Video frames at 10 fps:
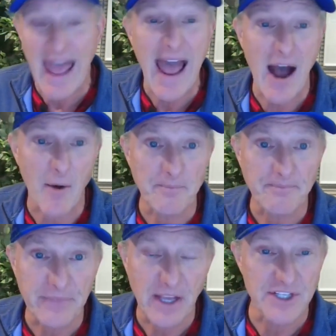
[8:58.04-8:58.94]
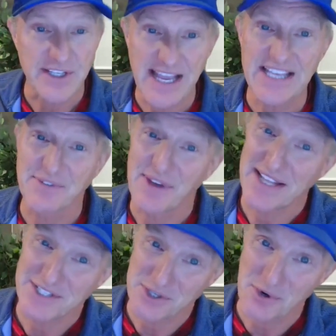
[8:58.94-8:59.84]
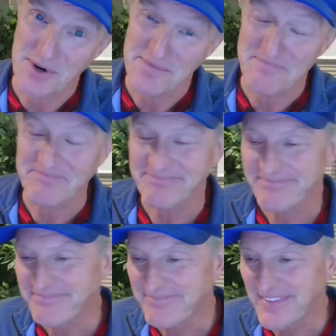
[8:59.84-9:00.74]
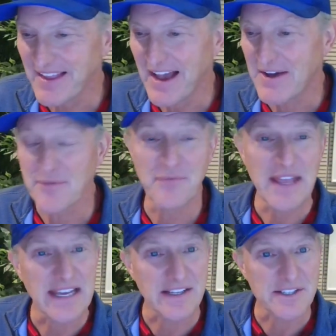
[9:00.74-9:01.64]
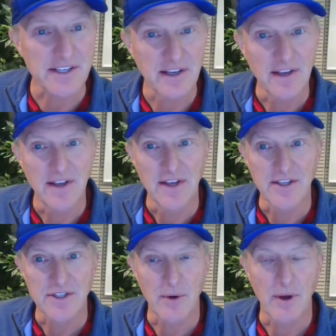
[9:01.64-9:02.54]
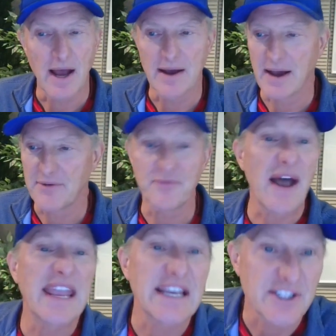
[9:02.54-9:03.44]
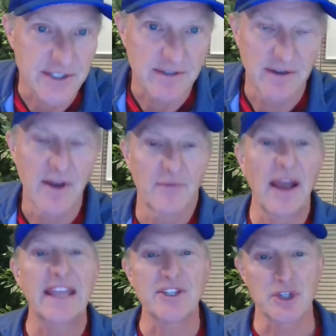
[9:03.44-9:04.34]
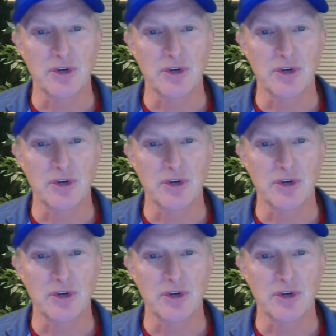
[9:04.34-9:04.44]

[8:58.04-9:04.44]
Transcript: now because the days have gotten short. Uh, figs, so uh, uh, ficus, ficus